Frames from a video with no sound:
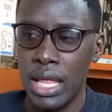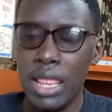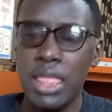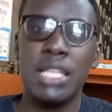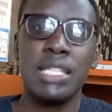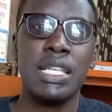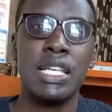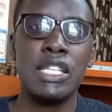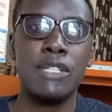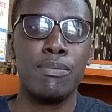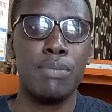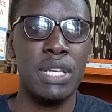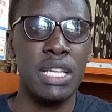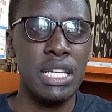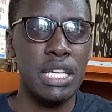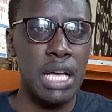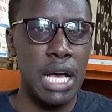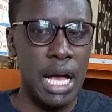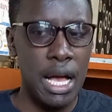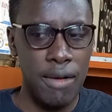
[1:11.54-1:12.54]
this has
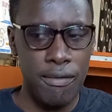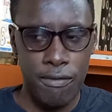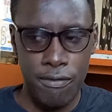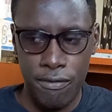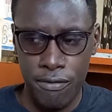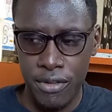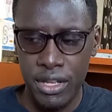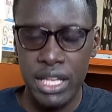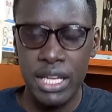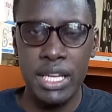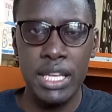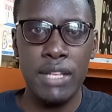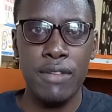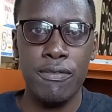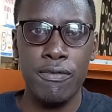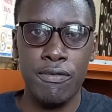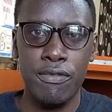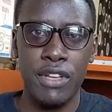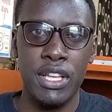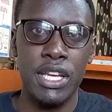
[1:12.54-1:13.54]
been a very
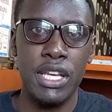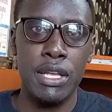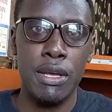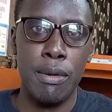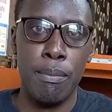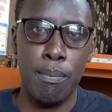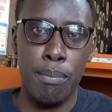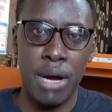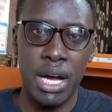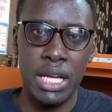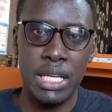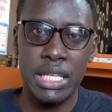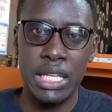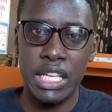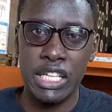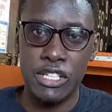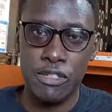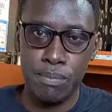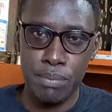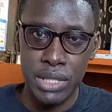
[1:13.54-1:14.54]
very bad
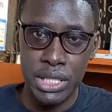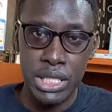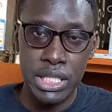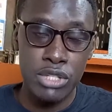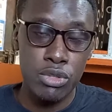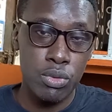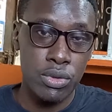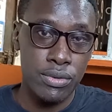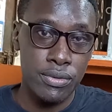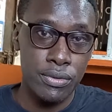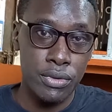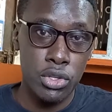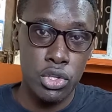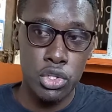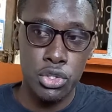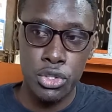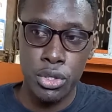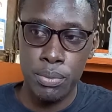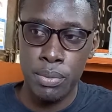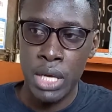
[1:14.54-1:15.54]
experience with
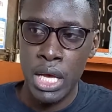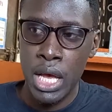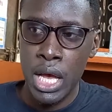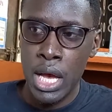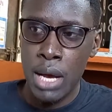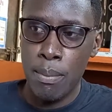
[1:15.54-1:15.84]
Photoshop,